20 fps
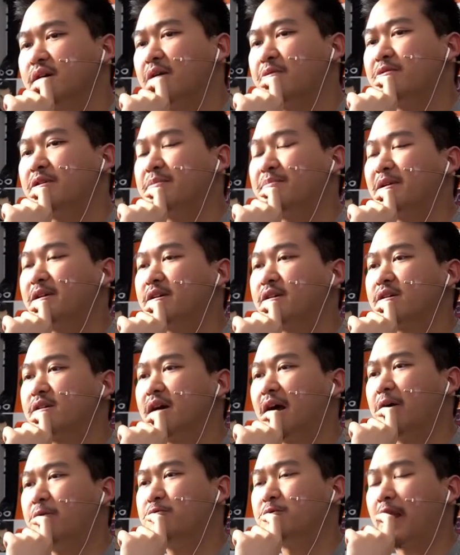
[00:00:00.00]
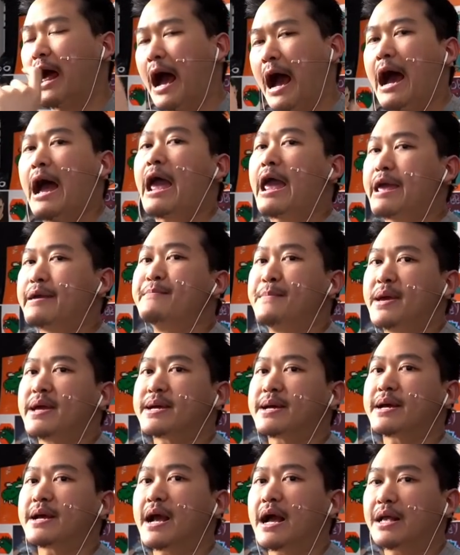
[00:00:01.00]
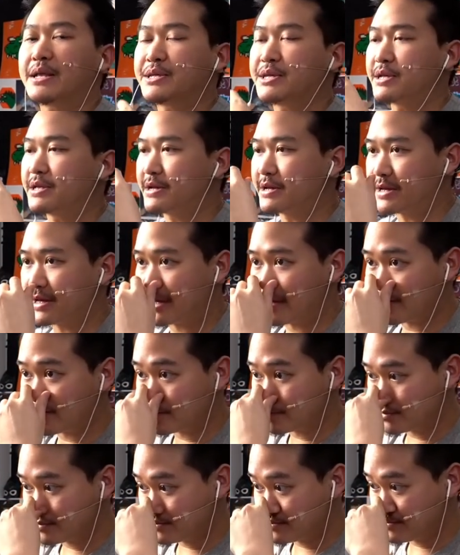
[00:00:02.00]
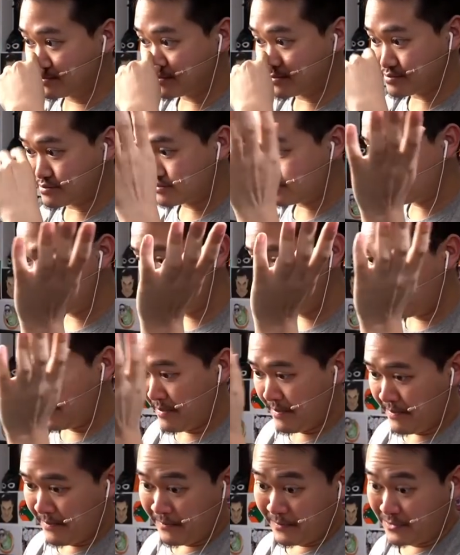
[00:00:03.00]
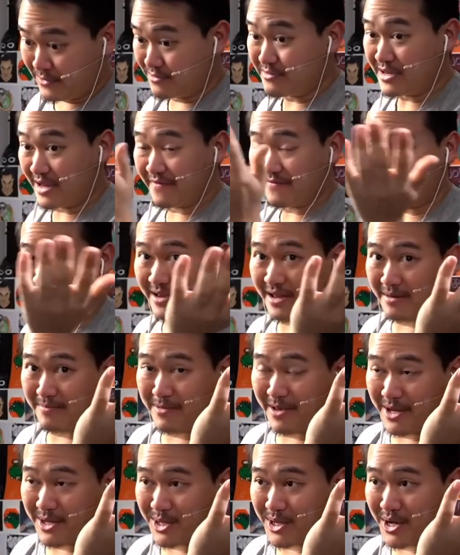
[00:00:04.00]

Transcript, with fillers: would I make a Godzilla game? I definitely gotta play as